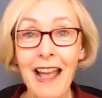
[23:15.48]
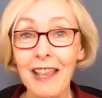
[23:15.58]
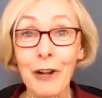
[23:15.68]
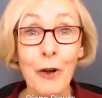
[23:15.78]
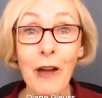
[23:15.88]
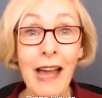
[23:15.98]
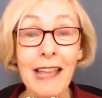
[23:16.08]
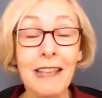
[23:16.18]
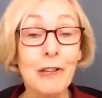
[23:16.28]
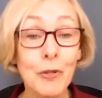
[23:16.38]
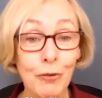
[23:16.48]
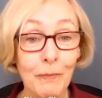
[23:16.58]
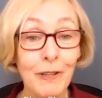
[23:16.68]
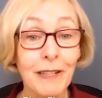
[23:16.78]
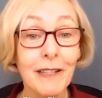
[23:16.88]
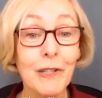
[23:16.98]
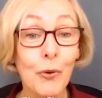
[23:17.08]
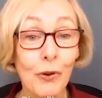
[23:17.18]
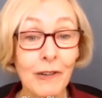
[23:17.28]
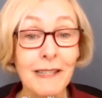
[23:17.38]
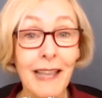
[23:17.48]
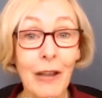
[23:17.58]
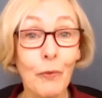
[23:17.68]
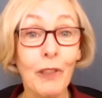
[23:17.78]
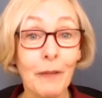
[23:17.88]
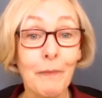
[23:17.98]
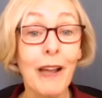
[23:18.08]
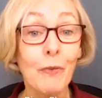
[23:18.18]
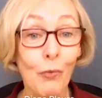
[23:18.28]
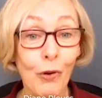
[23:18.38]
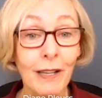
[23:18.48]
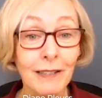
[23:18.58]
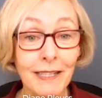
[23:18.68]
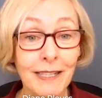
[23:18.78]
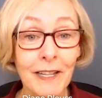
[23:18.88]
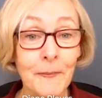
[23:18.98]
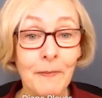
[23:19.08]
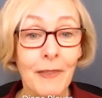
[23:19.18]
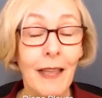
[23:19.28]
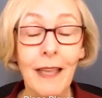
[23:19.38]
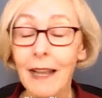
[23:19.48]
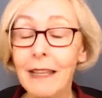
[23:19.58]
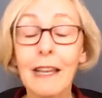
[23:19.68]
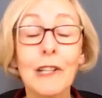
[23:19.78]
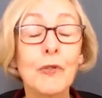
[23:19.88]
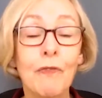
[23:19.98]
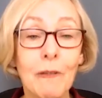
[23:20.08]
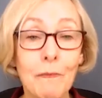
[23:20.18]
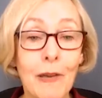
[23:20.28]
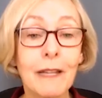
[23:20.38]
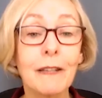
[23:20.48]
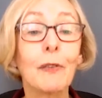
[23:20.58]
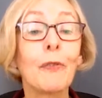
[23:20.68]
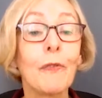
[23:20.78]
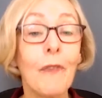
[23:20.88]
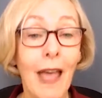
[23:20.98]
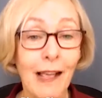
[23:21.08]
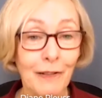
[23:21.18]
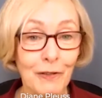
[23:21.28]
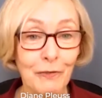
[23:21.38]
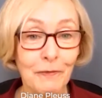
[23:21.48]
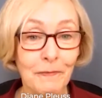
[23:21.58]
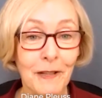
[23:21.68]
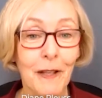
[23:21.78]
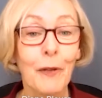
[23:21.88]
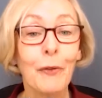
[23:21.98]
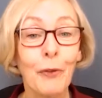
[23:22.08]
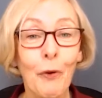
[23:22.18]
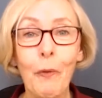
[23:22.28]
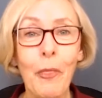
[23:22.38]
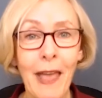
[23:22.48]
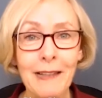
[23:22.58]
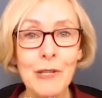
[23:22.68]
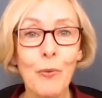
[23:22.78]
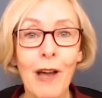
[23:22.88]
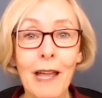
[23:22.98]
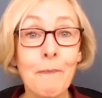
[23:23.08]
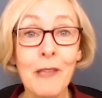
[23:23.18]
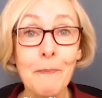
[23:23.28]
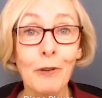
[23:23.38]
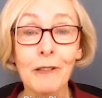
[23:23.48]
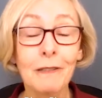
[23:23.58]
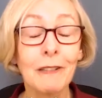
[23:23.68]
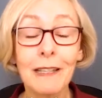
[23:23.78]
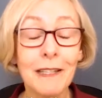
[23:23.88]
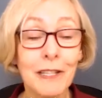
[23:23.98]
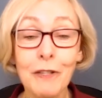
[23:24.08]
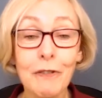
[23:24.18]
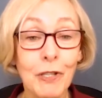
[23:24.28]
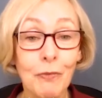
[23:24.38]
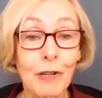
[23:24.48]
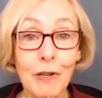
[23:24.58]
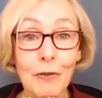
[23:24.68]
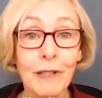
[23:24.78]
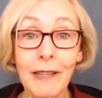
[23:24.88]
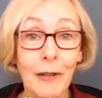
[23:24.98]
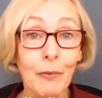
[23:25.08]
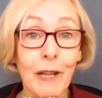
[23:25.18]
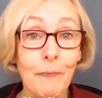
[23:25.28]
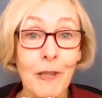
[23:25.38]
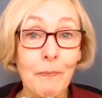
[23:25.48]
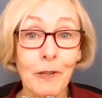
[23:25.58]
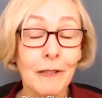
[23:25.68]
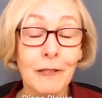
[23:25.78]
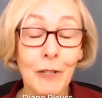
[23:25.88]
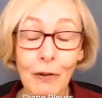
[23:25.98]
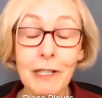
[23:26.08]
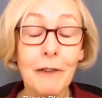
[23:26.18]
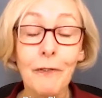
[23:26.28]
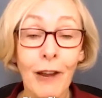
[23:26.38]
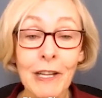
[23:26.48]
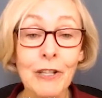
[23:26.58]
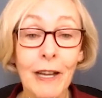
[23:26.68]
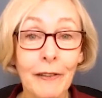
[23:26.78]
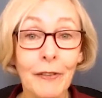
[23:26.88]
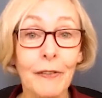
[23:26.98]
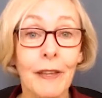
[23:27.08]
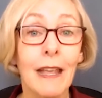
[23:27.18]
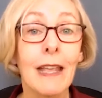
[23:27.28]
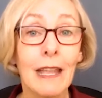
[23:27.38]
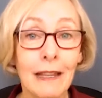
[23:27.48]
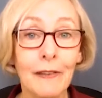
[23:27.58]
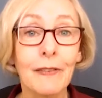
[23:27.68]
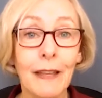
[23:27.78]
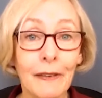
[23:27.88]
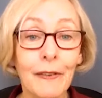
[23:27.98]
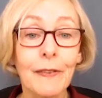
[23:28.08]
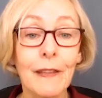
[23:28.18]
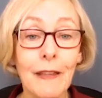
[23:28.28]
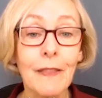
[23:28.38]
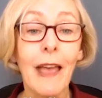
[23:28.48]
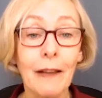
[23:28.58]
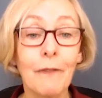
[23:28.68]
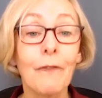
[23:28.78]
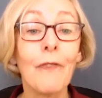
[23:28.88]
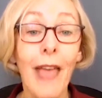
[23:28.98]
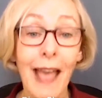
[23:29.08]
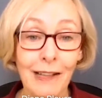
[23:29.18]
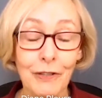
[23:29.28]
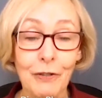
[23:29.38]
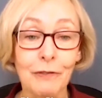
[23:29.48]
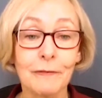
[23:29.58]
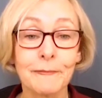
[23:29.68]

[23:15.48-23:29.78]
You know, I contributed towards that with my royalty and I got tremendous value. So that's why people continue to renew and that's why people go into franchises is they see that value.